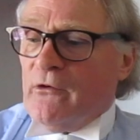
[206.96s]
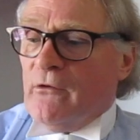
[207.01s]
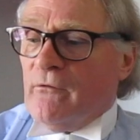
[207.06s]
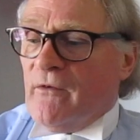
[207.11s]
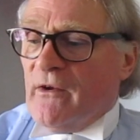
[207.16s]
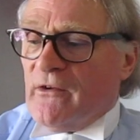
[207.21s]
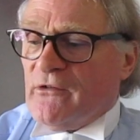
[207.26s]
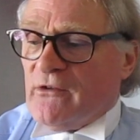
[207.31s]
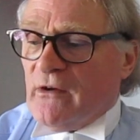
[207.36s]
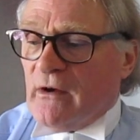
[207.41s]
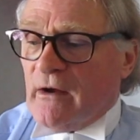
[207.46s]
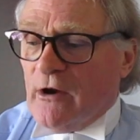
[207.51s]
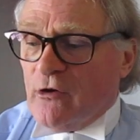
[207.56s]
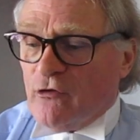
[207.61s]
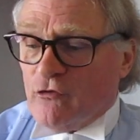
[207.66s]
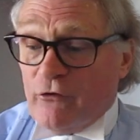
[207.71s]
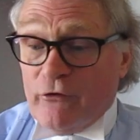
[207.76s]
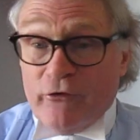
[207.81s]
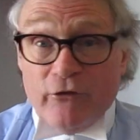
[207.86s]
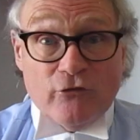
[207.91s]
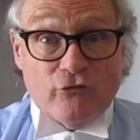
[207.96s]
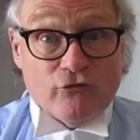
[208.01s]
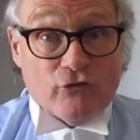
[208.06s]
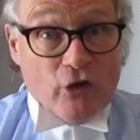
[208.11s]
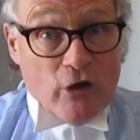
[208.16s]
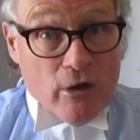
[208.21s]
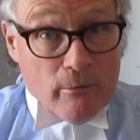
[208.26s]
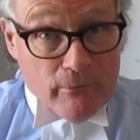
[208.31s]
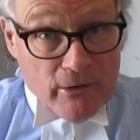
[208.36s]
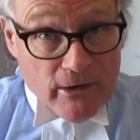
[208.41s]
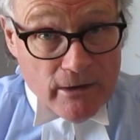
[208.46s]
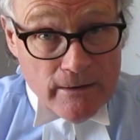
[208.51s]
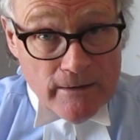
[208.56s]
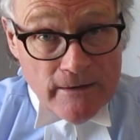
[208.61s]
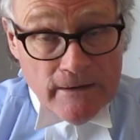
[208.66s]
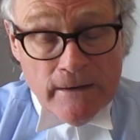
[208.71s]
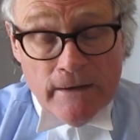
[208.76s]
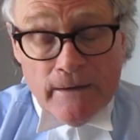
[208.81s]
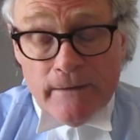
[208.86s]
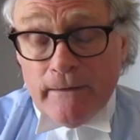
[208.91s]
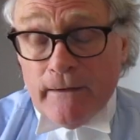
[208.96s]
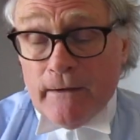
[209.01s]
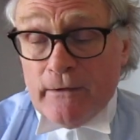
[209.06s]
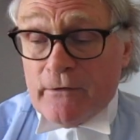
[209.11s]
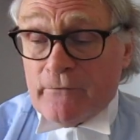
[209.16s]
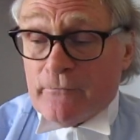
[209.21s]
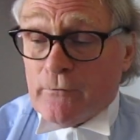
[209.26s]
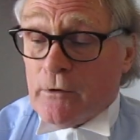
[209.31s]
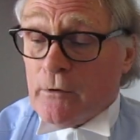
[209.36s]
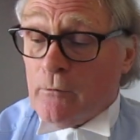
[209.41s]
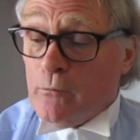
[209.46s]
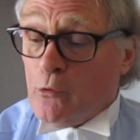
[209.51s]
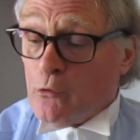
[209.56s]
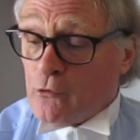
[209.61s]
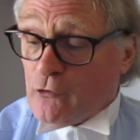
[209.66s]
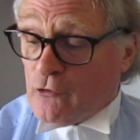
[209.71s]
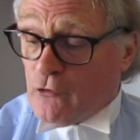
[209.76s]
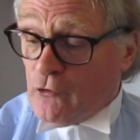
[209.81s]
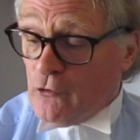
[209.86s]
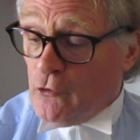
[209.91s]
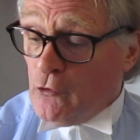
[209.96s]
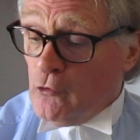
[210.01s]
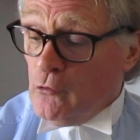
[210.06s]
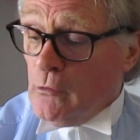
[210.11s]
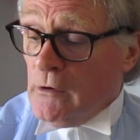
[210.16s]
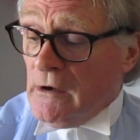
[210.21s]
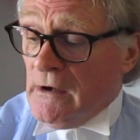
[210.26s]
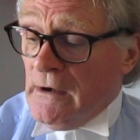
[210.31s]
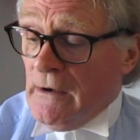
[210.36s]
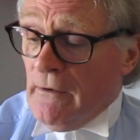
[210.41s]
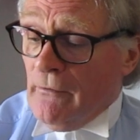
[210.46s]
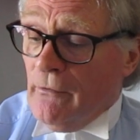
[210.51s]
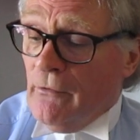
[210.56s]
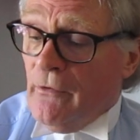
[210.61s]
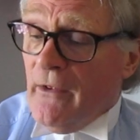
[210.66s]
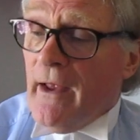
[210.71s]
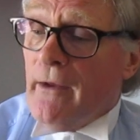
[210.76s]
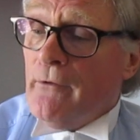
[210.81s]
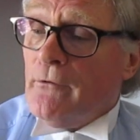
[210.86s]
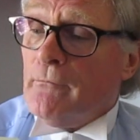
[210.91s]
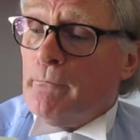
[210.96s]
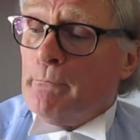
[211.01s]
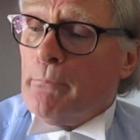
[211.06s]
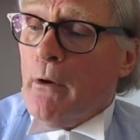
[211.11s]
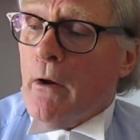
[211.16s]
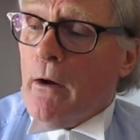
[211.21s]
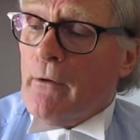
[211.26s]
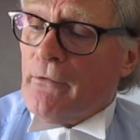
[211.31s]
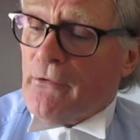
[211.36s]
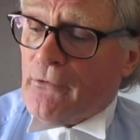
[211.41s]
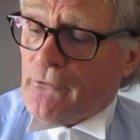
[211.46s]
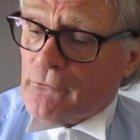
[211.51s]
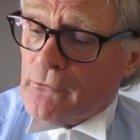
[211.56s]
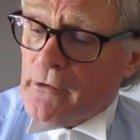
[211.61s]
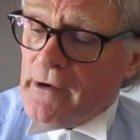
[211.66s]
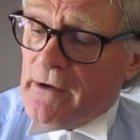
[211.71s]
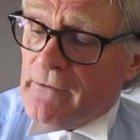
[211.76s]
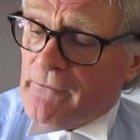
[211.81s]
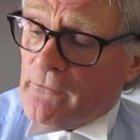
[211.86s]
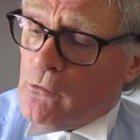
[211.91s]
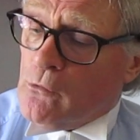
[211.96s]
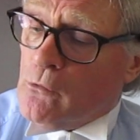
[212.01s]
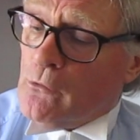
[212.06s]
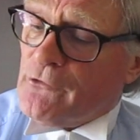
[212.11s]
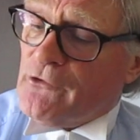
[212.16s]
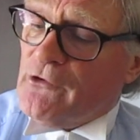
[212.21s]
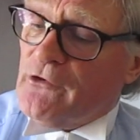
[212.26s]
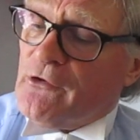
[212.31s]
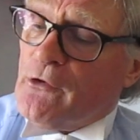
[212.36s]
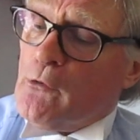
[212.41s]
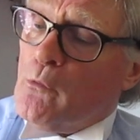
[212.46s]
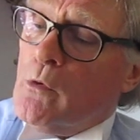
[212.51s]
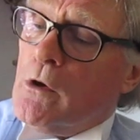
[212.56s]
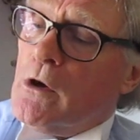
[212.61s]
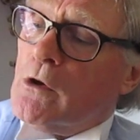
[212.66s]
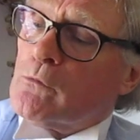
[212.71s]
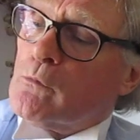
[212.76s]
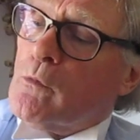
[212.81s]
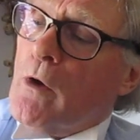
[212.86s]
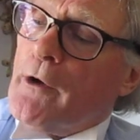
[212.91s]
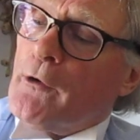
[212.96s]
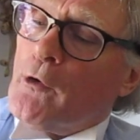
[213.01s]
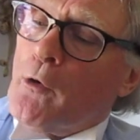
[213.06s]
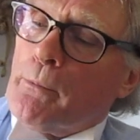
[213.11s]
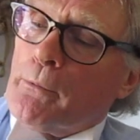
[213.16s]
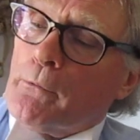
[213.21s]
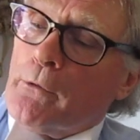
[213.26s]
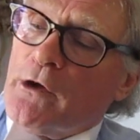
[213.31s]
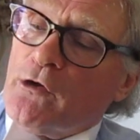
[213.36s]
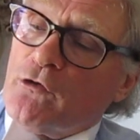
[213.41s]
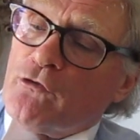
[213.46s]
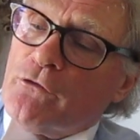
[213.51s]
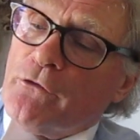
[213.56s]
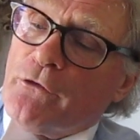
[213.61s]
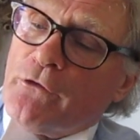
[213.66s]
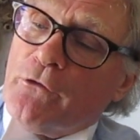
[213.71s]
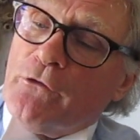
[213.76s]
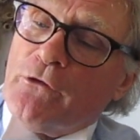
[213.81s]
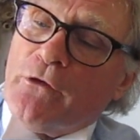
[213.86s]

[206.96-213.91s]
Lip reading: investigations in Germany, the end of World War II. Then part three, of course, is the worldwide operations and